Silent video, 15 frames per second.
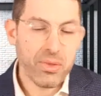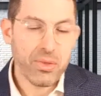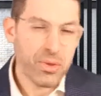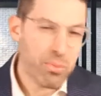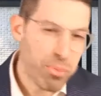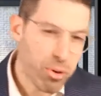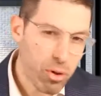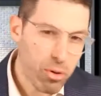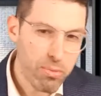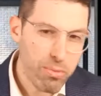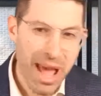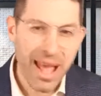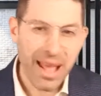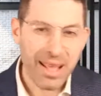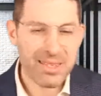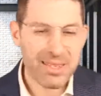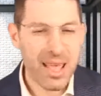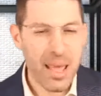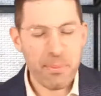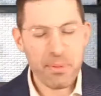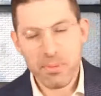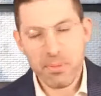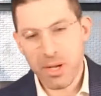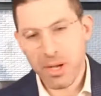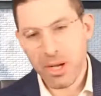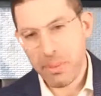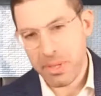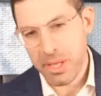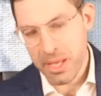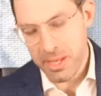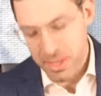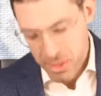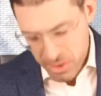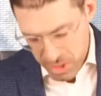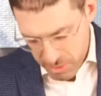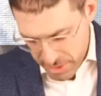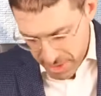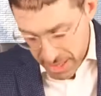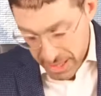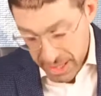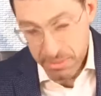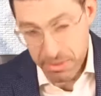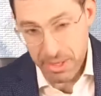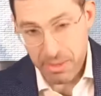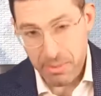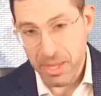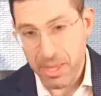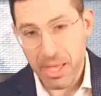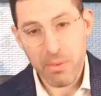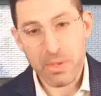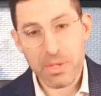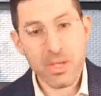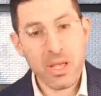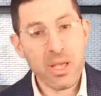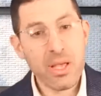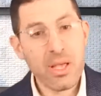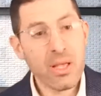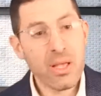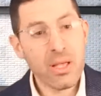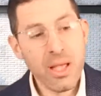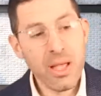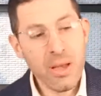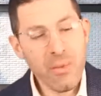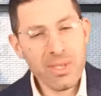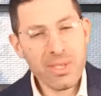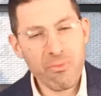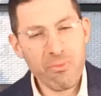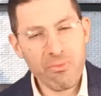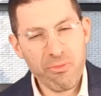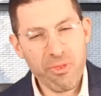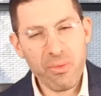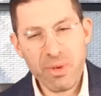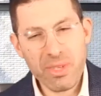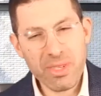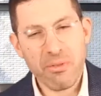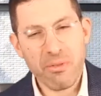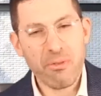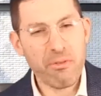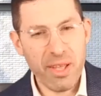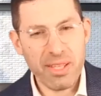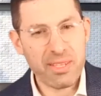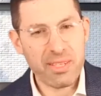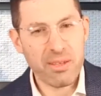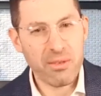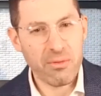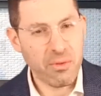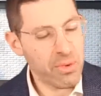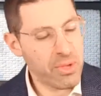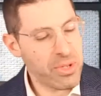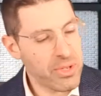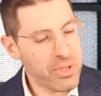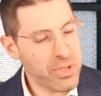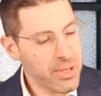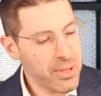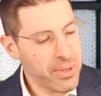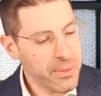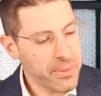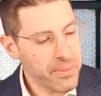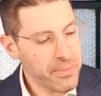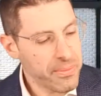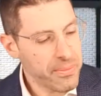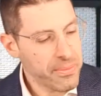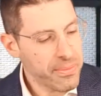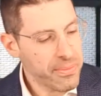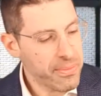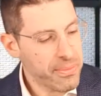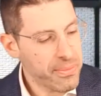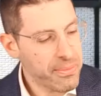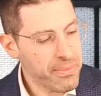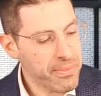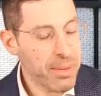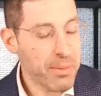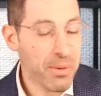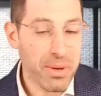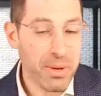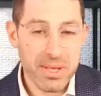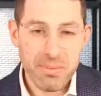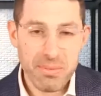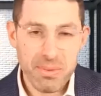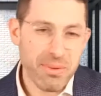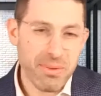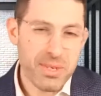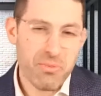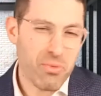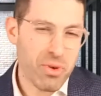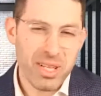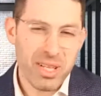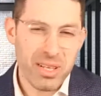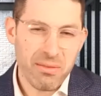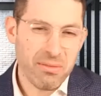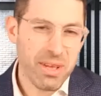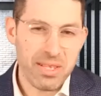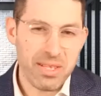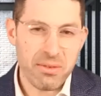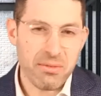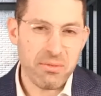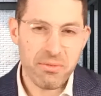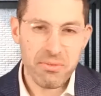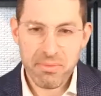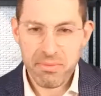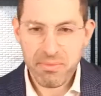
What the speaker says: to pull back. This happened to me a couple of days ago. Someone said something to me that was, it wasn't offensive. It was, maybe it was, but it wasn't really offensive.